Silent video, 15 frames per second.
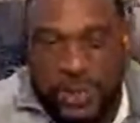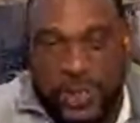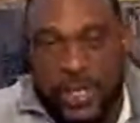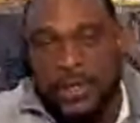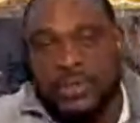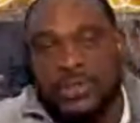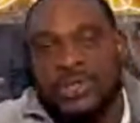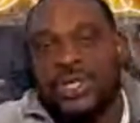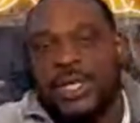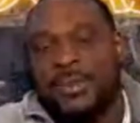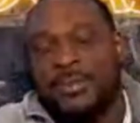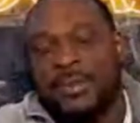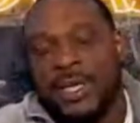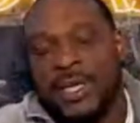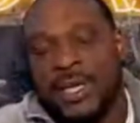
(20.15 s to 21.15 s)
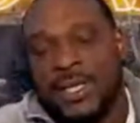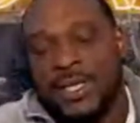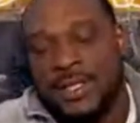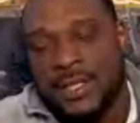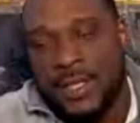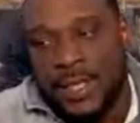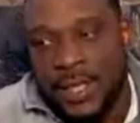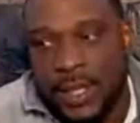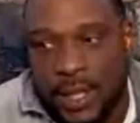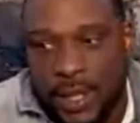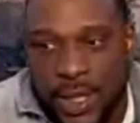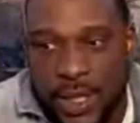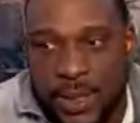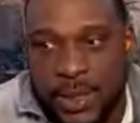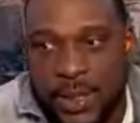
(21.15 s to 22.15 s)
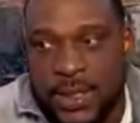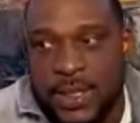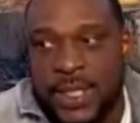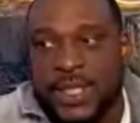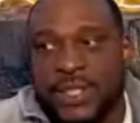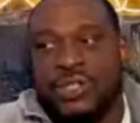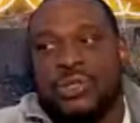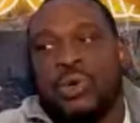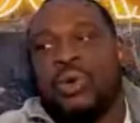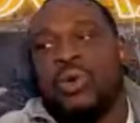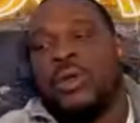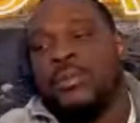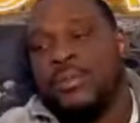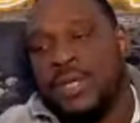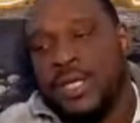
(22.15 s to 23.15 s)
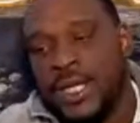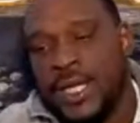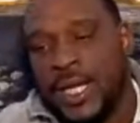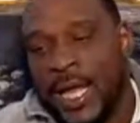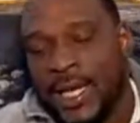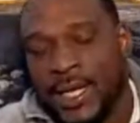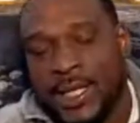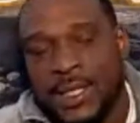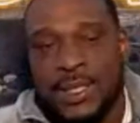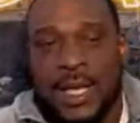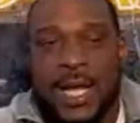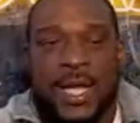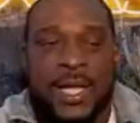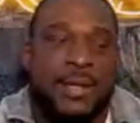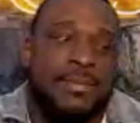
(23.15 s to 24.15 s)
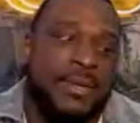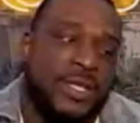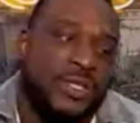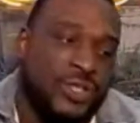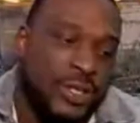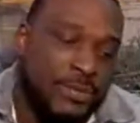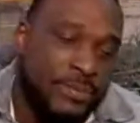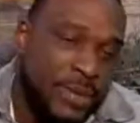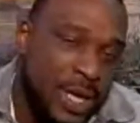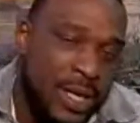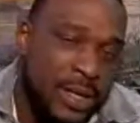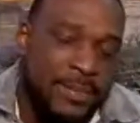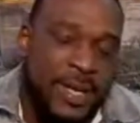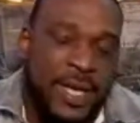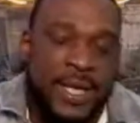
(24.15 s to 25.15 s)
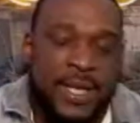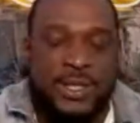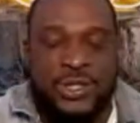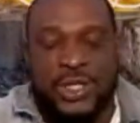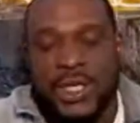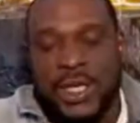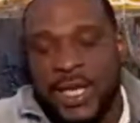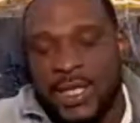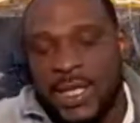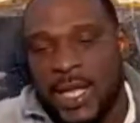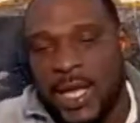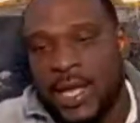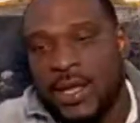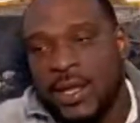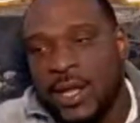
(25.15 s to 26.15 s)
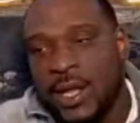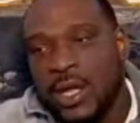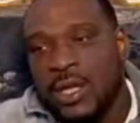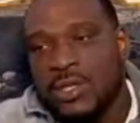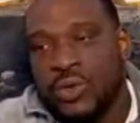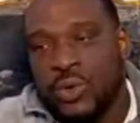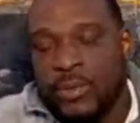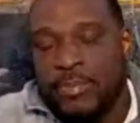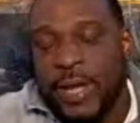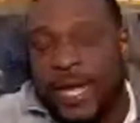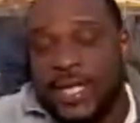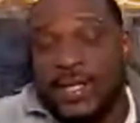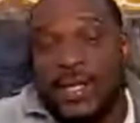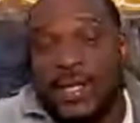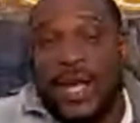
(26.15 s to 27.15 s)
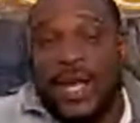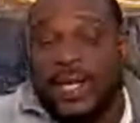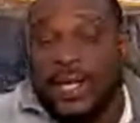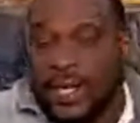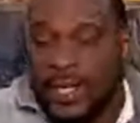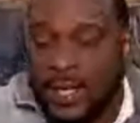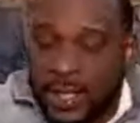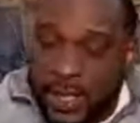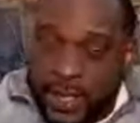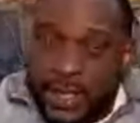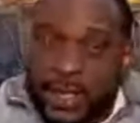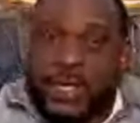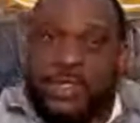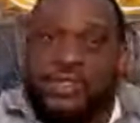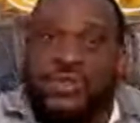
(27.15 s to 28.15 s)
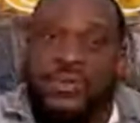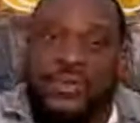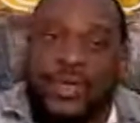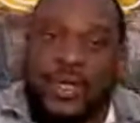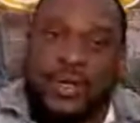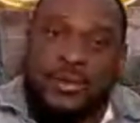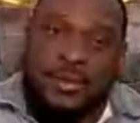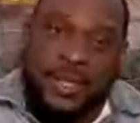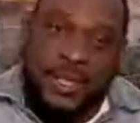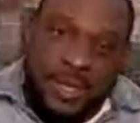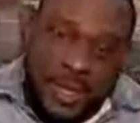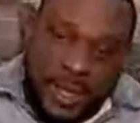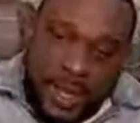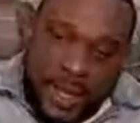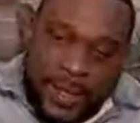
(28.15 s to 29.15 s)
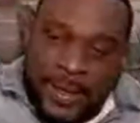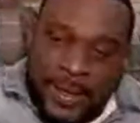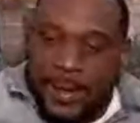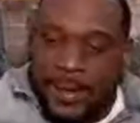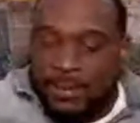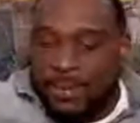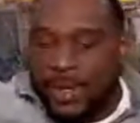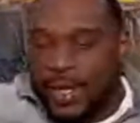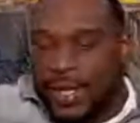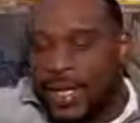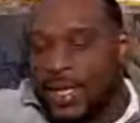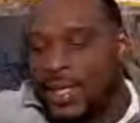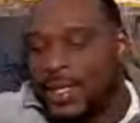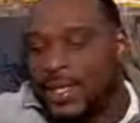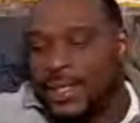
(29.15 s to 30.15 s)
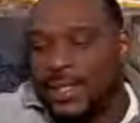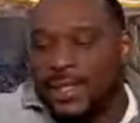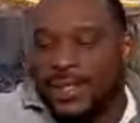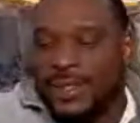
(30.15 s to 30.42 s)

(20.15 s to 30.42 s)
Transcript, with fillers: certain shit because he, he is his story, but he got niggas like he mentioned Birdman and shit like that. So he basically gotta get a clearance, you feel me? But yeah.